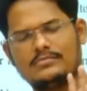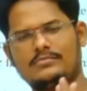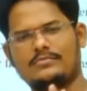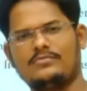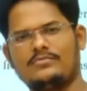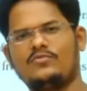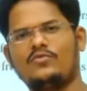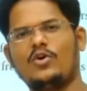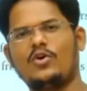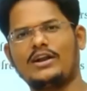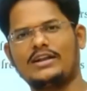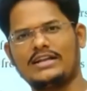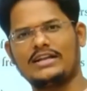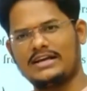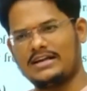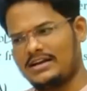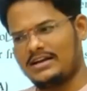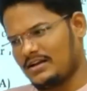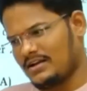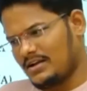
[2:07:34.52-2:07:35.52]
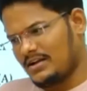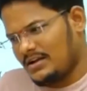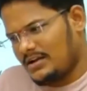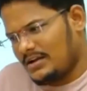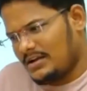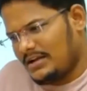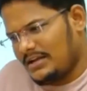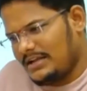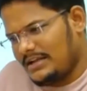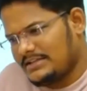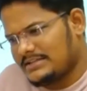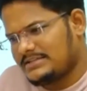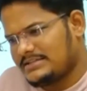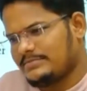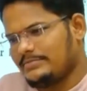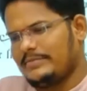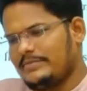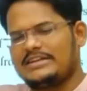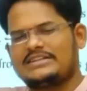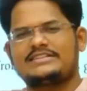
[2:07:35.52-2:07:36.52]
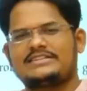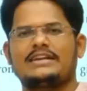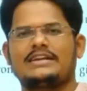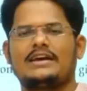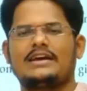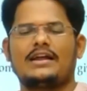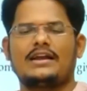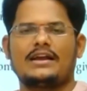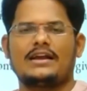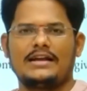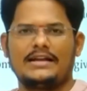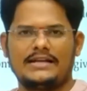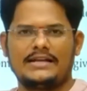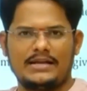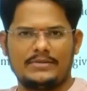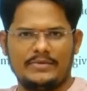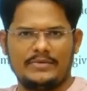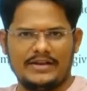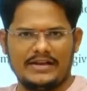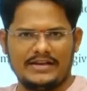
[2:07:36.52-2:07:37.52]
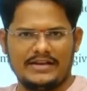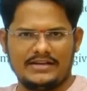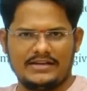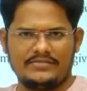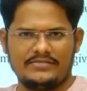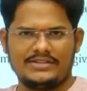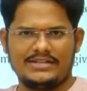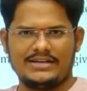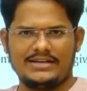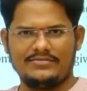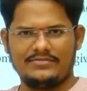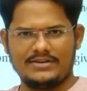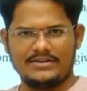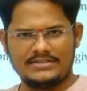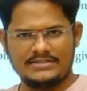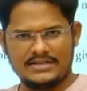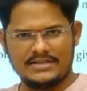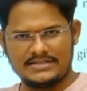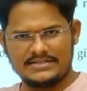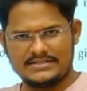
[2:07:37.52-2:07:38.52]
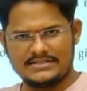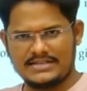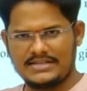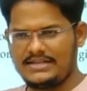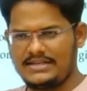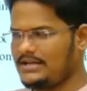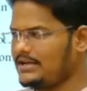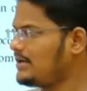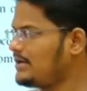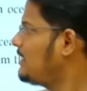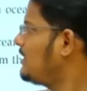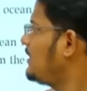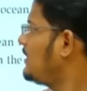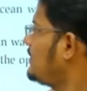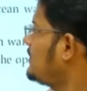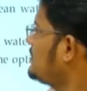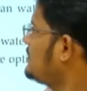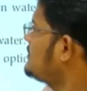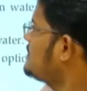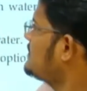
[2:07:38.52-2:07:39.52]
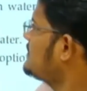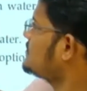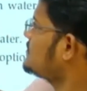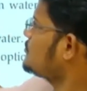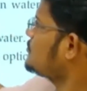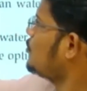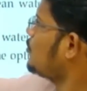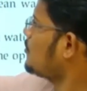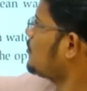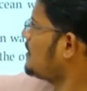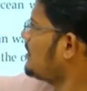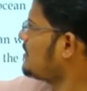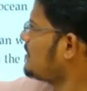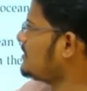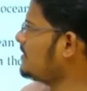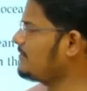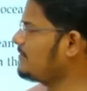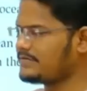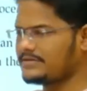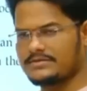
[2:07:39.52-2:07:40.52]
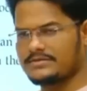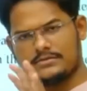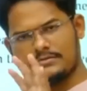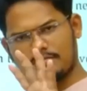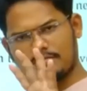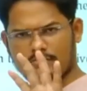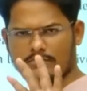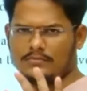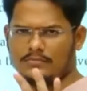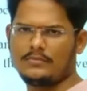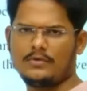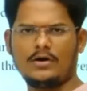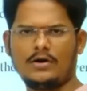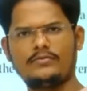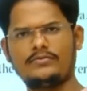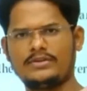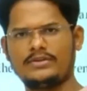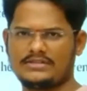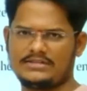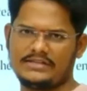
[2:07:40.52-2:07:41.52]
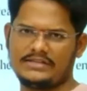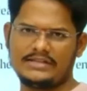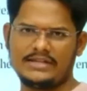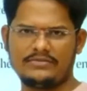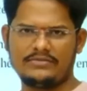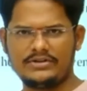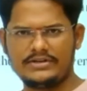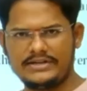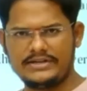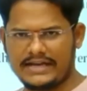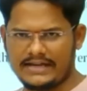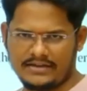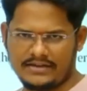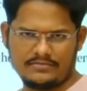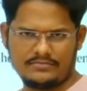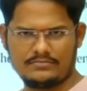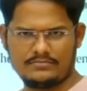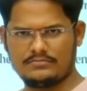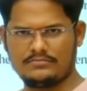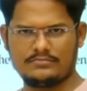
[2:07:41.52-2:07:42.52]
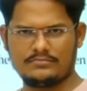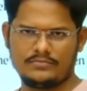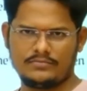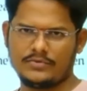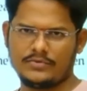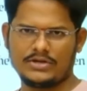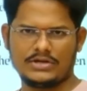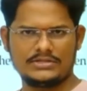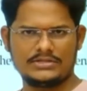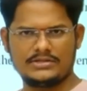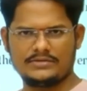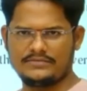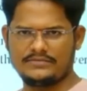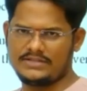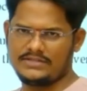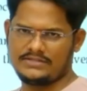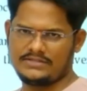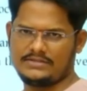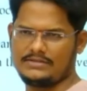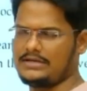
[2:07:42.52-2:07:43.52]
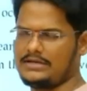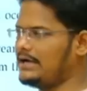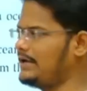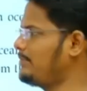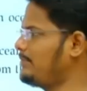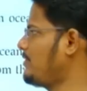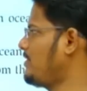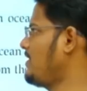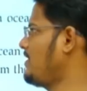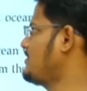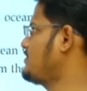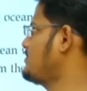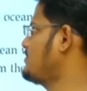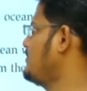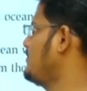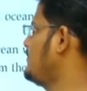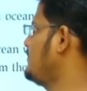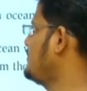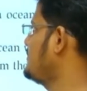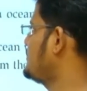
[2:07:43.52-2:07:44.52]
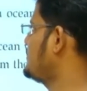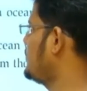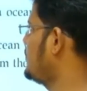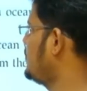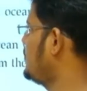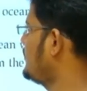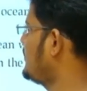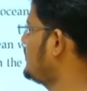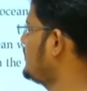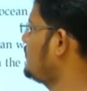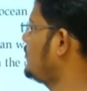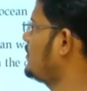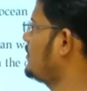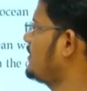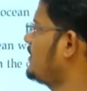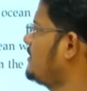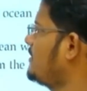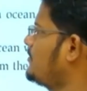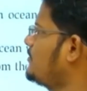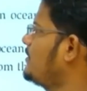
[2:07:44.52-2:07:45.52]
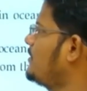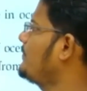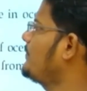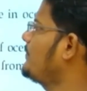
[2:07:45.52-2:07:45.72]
water is mixing or contaminated with the rivers or sea. This coral reefs, obviously they will die because of this high production of this polluted water into them.